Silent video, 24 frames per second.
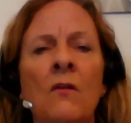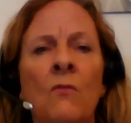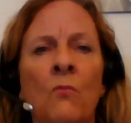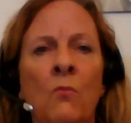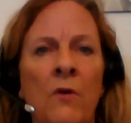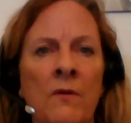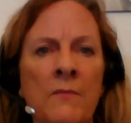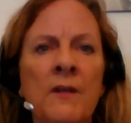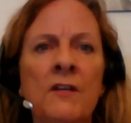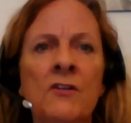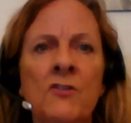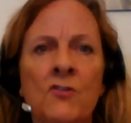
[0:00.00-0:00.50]

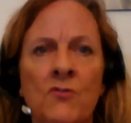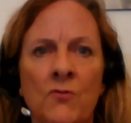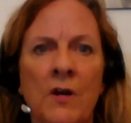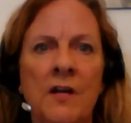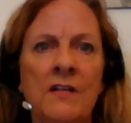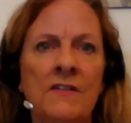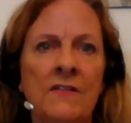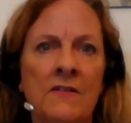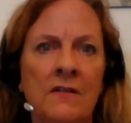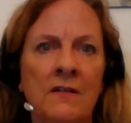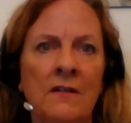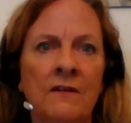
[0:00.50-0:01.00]
Women's
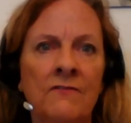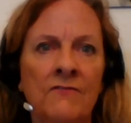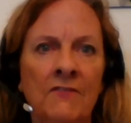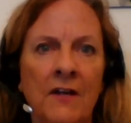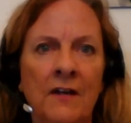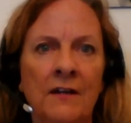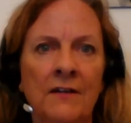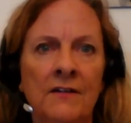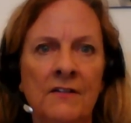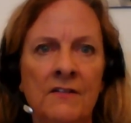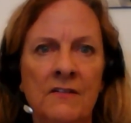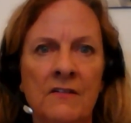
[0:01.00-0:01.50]
rights in
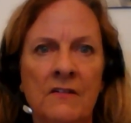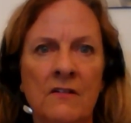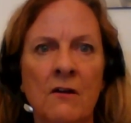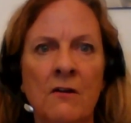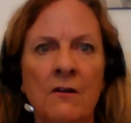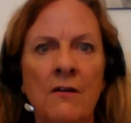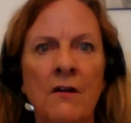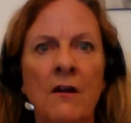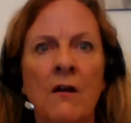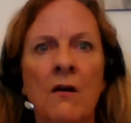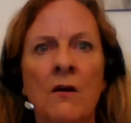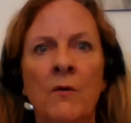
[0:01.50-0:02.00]

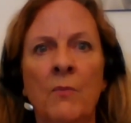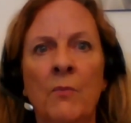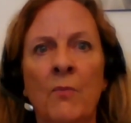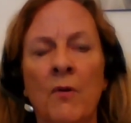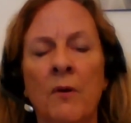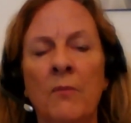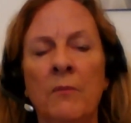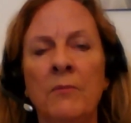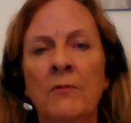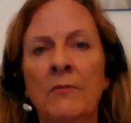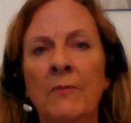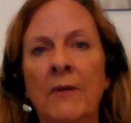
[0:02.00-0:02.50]
Afghanistan are
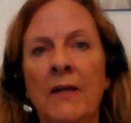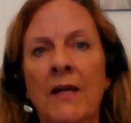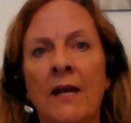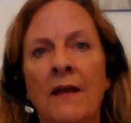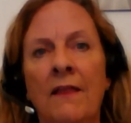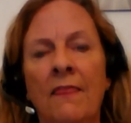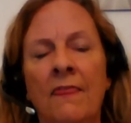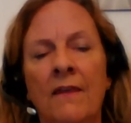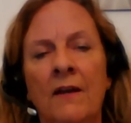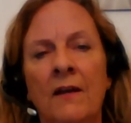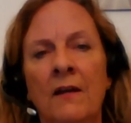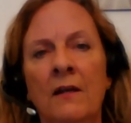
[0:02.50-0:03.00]
probably
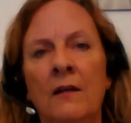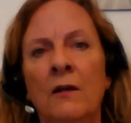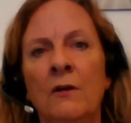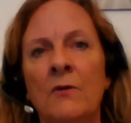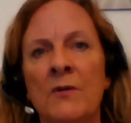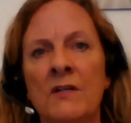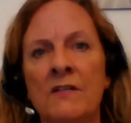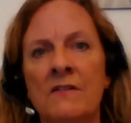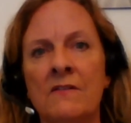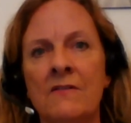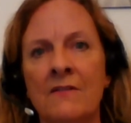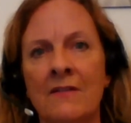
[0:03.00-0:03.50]
at their lowest